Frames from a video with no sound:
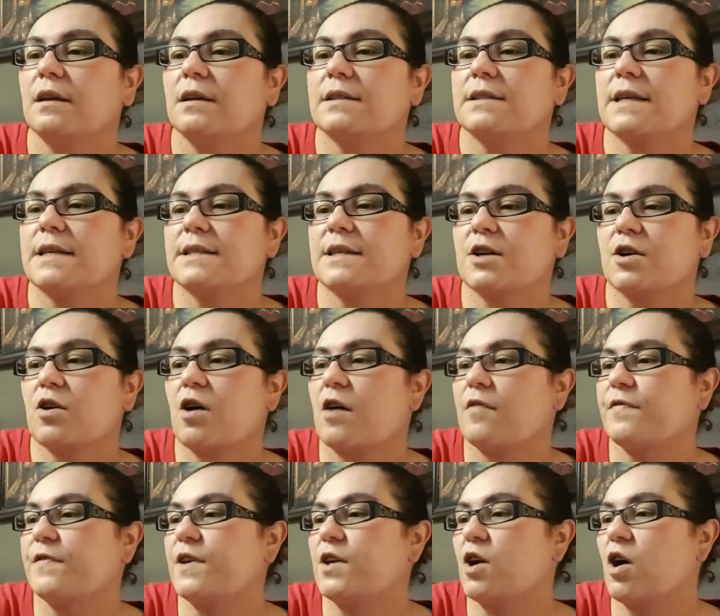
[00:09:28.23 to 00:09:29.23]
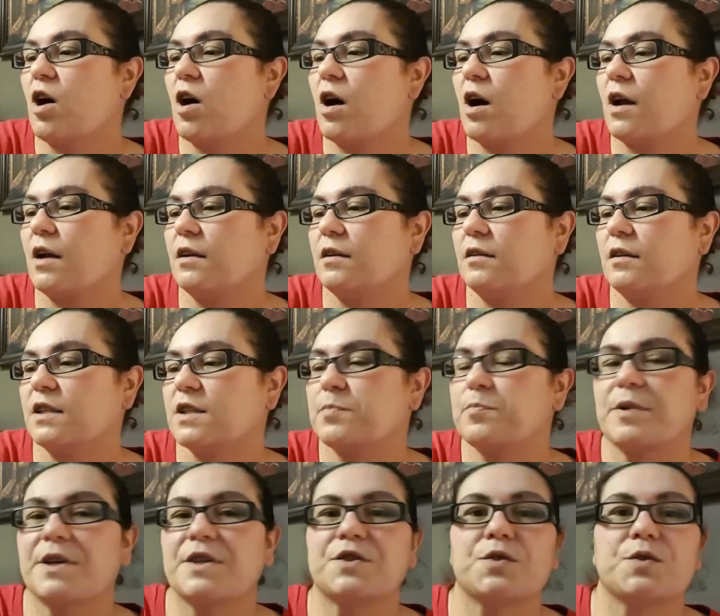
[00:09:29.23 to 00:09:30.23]
It's easier coffee, hot,
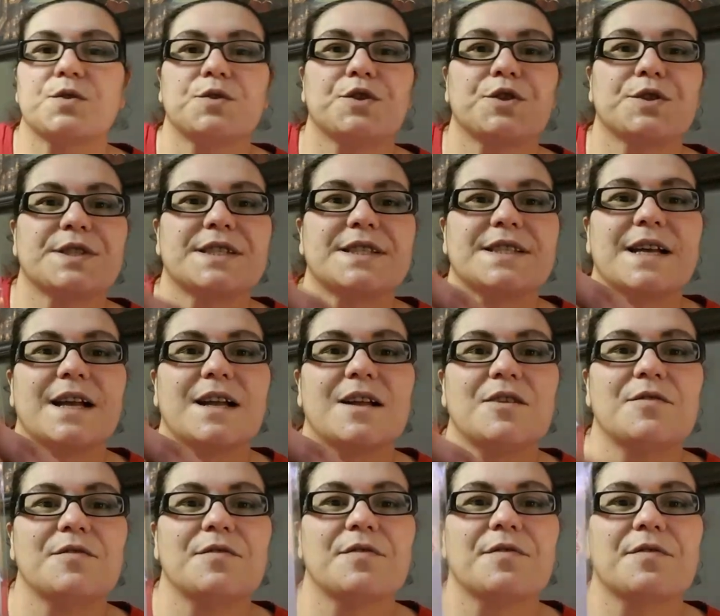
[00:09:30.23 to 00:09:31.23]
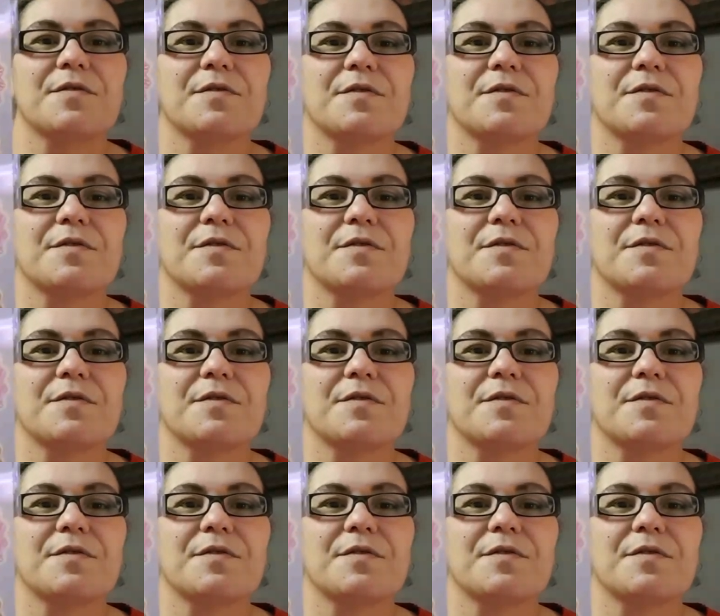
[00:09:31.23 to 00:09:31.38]
espresso yourself.